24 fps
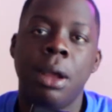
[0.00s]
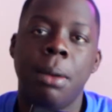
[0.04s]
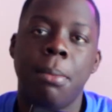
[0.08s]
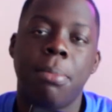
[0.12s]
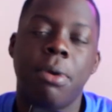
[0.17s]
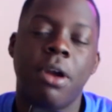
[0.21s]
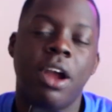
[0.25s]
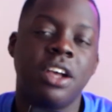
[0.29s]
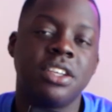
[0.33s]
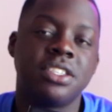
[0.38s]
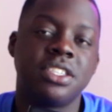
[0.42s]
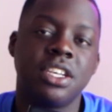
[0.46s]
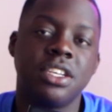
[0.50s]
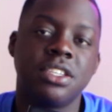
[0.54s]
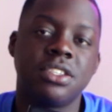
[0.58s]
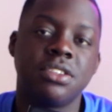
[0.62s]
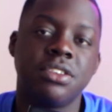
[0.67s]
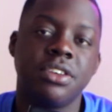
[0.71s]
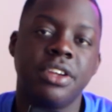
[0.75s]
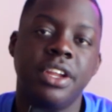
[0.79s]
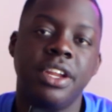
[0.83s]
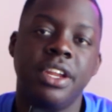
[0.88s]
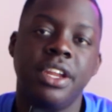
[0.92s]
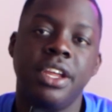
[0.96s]

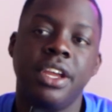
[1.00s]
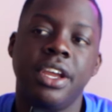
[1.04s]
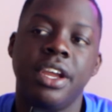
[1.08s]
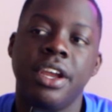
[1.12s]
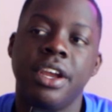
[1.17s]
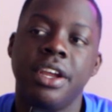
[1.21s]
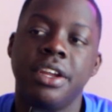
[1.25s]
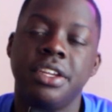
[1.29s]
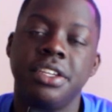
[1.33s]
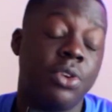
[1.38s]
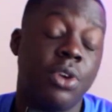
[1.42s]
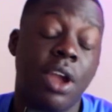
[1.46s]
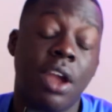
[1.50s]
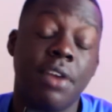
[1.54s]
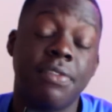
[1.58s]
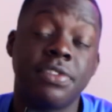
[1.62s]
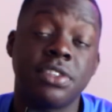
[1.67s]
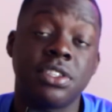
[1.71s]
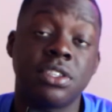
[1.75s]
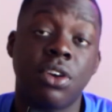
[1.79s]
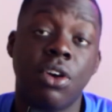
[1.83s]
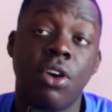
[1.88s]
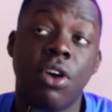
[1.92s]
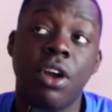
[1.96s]
processor in there. The
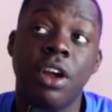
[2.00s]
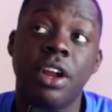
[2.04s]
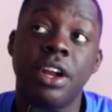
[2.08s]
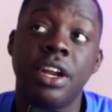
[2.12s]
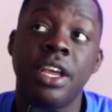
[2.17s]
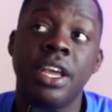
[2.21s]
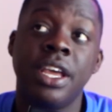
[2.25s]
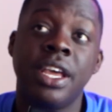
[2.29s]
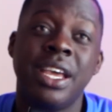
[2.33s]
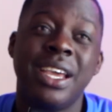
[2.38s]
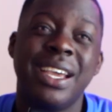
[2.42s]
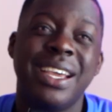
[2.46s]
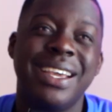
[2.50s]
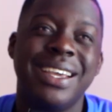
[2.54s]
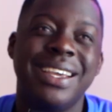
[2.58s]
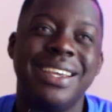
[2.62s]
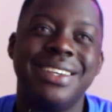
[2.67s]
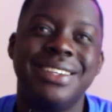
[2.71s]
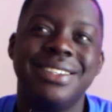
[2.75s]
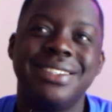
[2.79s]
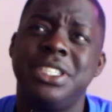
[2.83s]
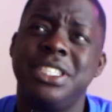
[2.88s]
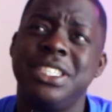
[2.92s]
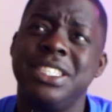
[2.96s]
graphics card
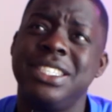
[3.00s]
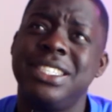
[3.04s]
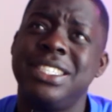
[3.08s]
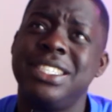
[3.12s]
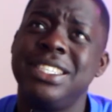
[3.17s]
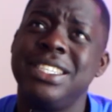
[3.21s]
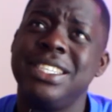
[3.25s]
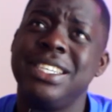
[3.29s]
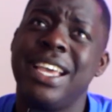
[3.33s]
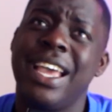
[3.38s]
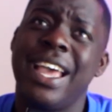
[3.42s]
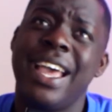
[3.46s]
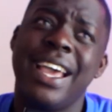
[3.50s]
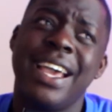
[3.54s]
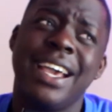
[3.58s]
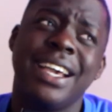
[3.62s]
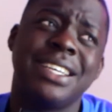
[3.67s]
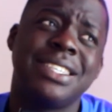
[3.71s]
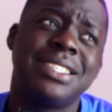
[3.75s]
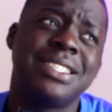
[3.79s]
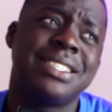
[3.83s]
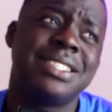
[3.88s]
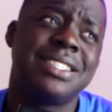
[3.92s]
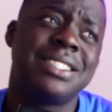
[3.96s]
is
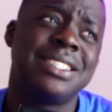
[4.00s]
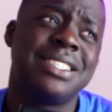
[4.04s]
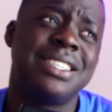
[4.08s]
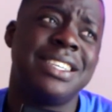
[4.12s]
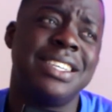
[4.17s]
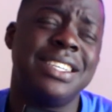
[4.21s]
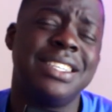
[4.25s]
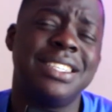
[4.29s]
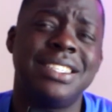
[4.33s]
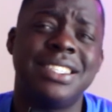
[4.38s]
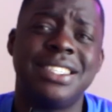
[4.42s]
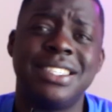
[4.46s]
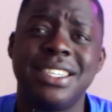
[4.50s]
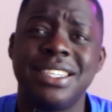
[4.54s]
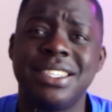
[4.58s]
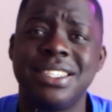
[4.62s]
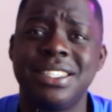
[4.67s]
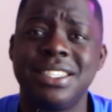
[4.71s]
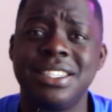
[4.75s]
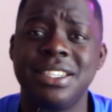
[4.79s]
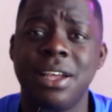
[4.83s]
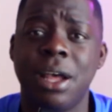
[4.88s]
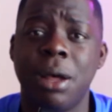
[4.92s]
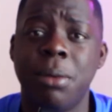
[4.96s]
GTX
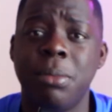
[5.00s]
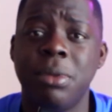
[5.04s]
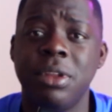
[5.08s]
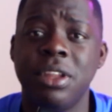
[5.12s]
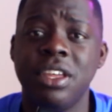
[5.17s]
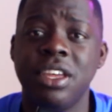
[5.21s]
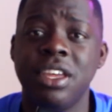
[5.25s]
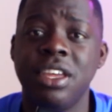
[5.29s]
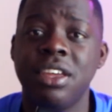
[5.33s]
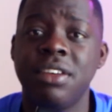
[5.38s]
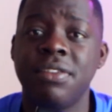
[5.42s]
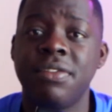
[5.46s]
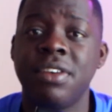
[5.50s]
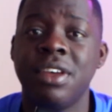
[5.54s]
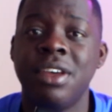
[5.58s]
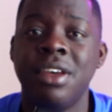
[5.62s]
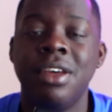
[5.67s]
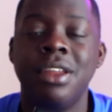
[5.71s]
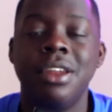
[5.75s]
1060, I believe.